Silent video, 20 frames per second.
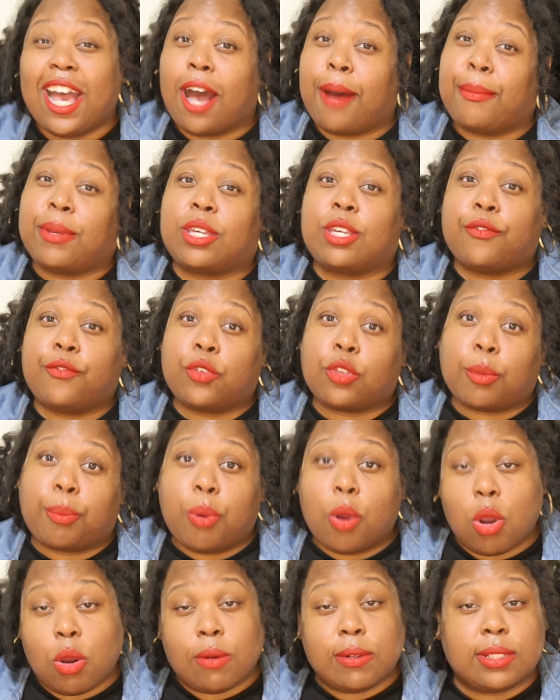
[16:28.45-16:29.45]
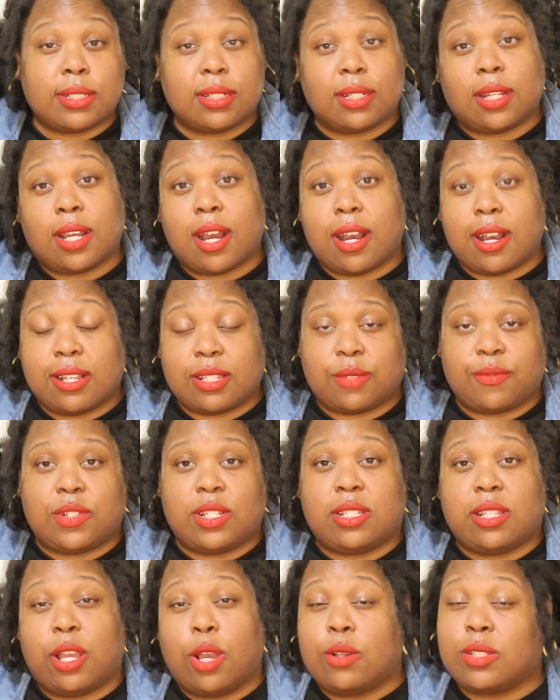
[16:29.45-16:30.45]
I'm going to give you the pros and the cons of
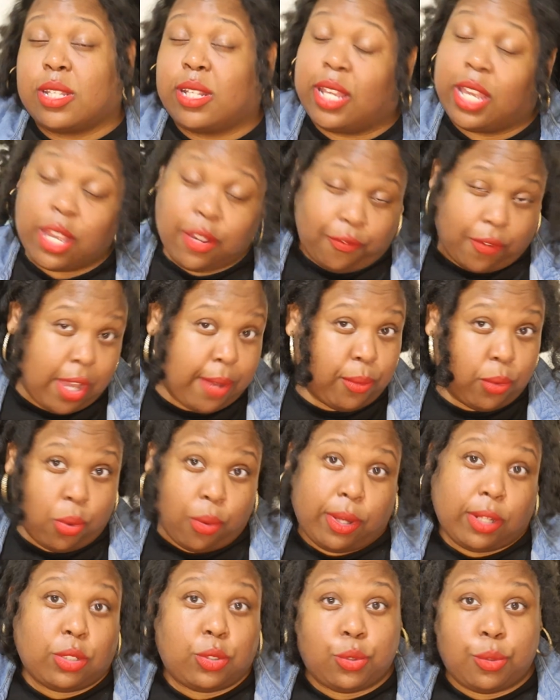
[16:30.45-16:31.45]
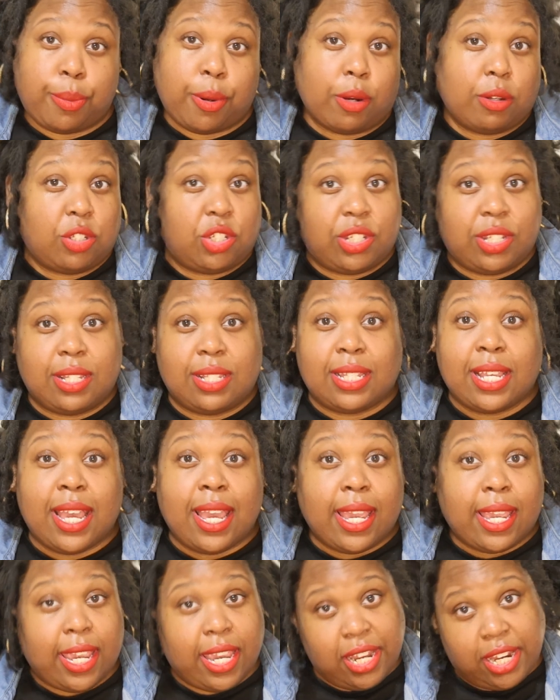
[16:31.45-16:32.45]
these nails, and if I'm going to purchase
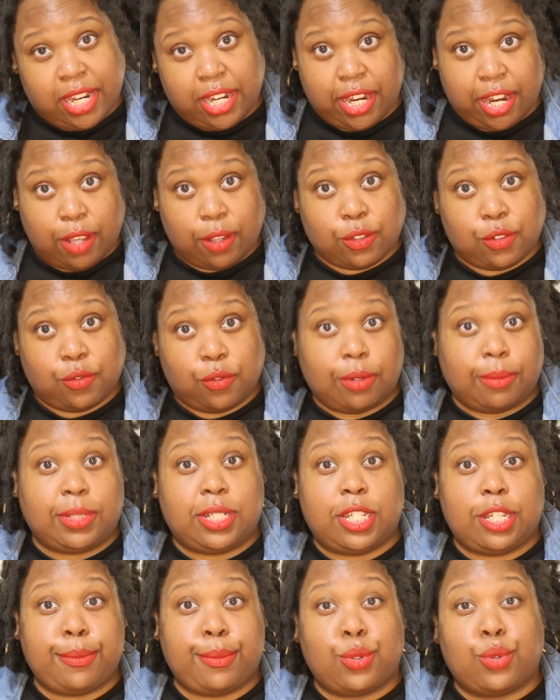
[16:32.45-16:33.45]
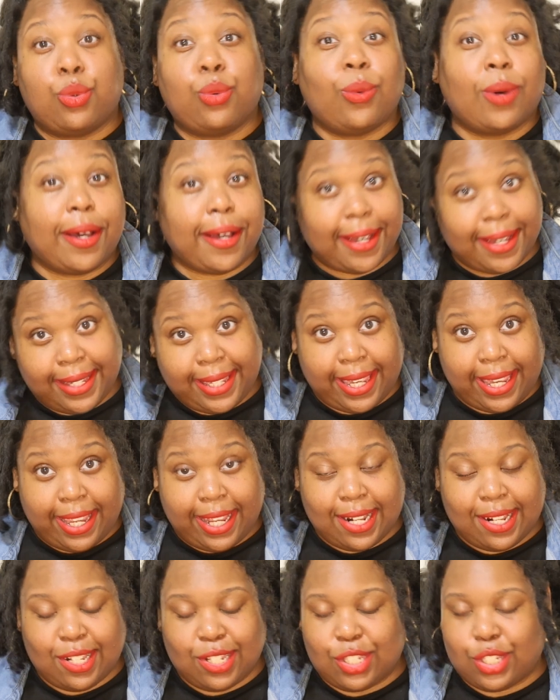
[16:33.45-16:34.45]
any nails from TEMU
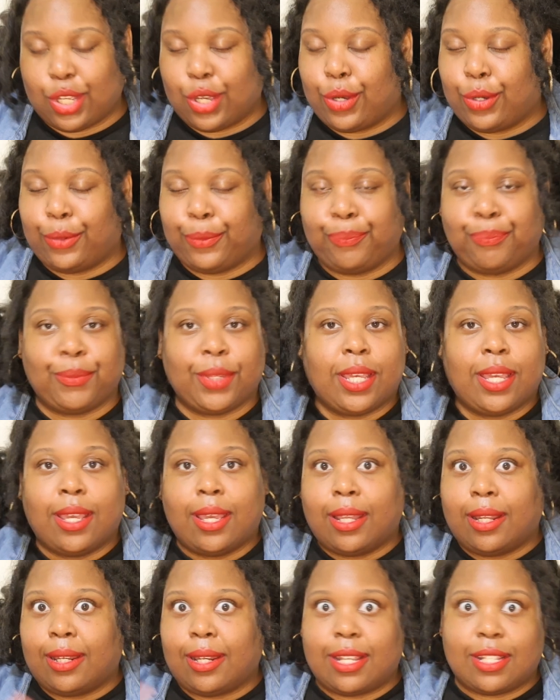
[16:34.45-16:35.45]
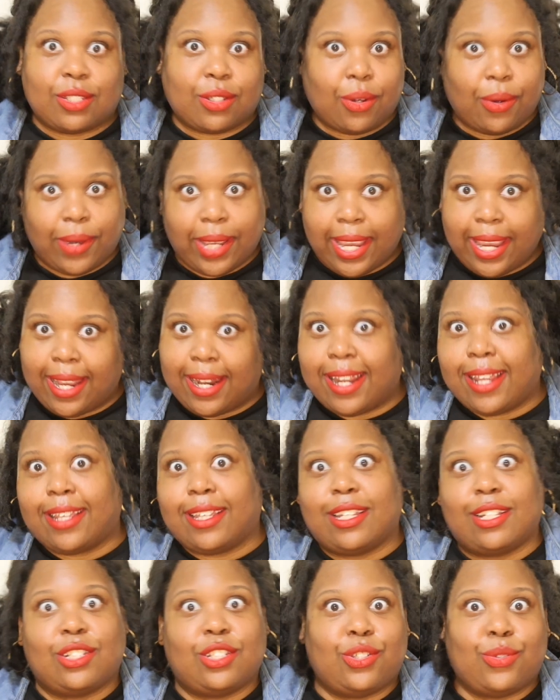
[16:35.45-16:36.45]
again. So let's go ahead
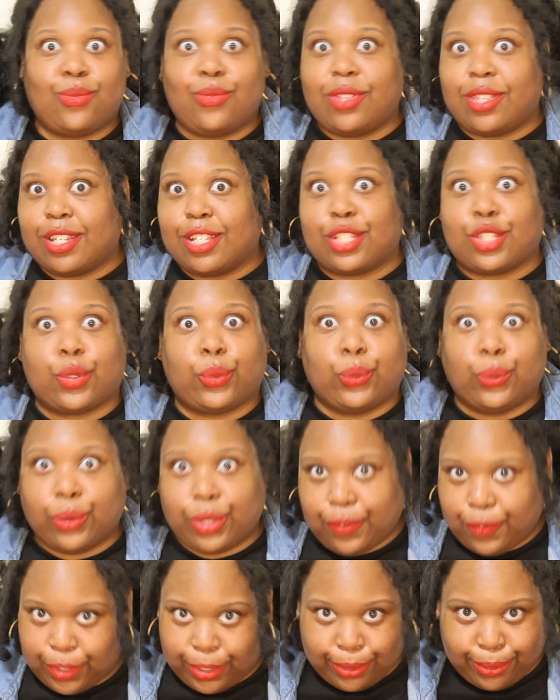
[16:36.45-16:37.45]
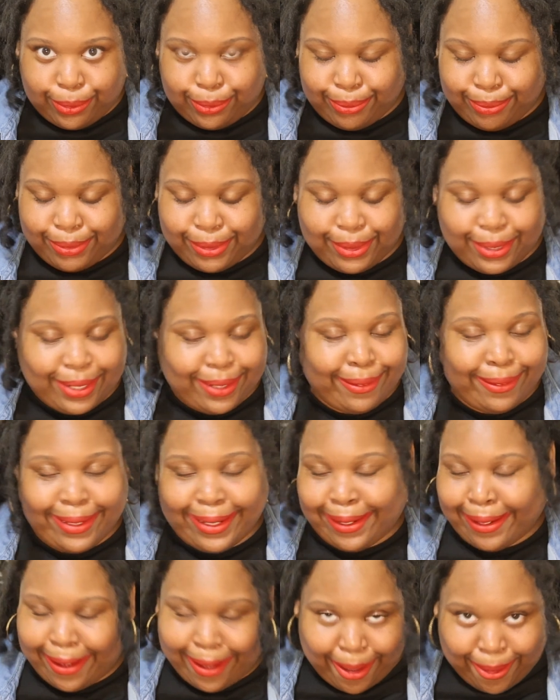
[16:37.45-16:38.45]
and get to this review.
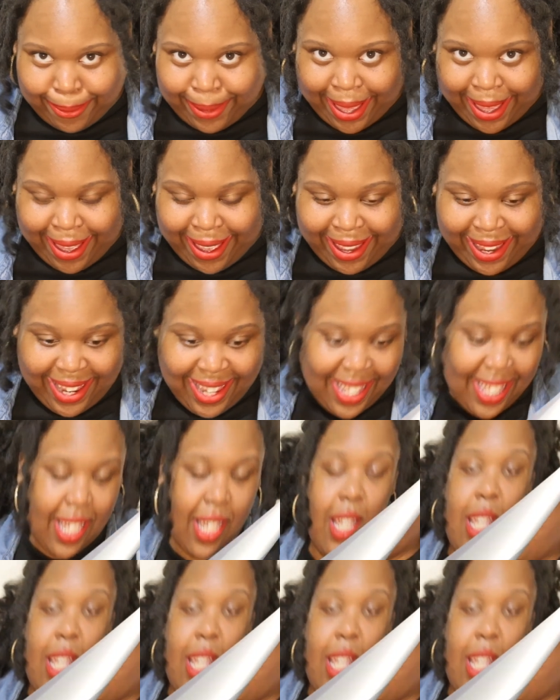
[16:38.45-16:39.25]
Okay.